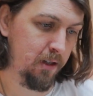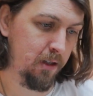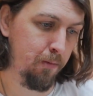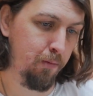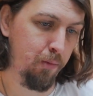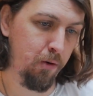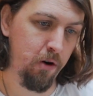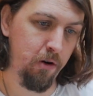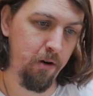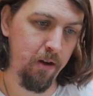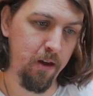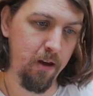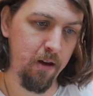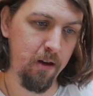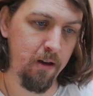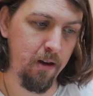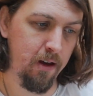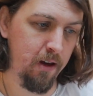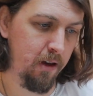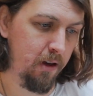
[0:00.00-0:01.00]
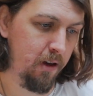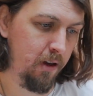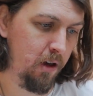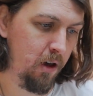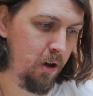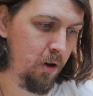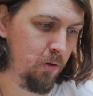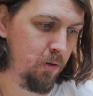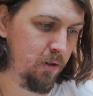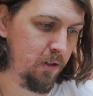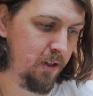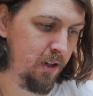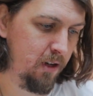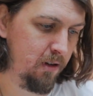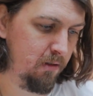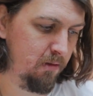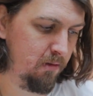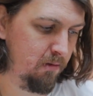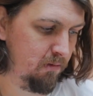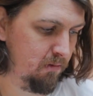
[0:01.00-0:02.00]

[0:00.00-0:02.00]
brewery that owns it.